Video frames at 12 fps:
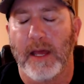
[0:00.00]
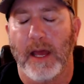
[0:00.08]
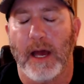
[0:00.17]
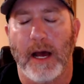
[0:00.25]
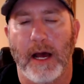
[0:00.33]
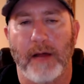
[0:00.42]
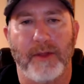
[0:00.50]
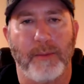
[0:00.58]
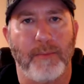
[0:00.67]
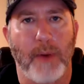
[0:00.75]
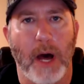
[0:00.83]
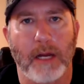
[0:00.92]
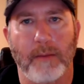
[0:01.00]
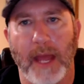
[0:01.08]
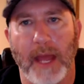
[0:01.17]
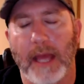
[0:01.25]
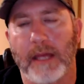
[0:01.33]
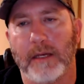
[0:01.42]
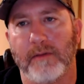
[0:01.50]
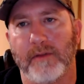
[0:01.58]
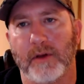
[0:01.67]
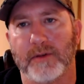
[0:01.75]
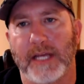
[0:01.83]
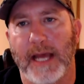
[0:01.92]
the bottom end of
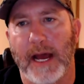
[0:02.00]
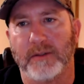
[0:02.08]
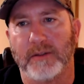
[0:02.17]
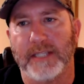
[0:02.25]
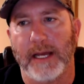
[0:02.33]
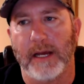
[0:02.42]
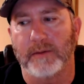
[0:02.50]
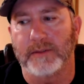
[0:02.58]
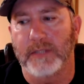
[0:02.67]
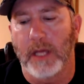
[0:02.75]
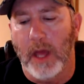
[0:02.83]
those cow sounds,